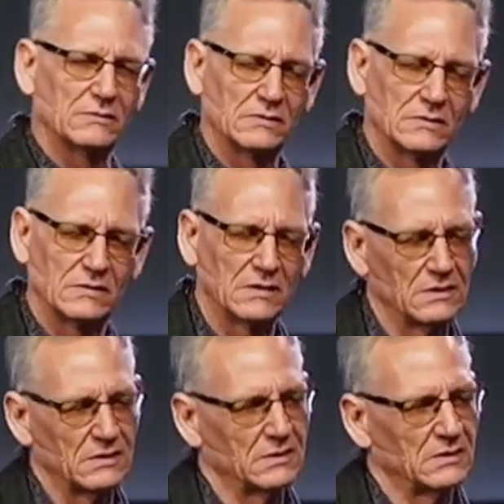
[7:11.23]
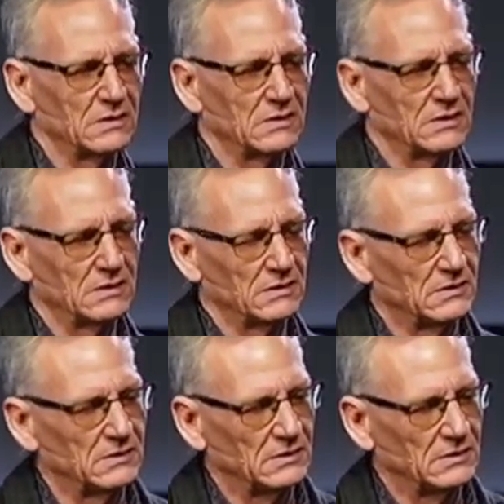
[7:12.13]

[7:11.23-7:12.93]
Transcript: Nothing is said.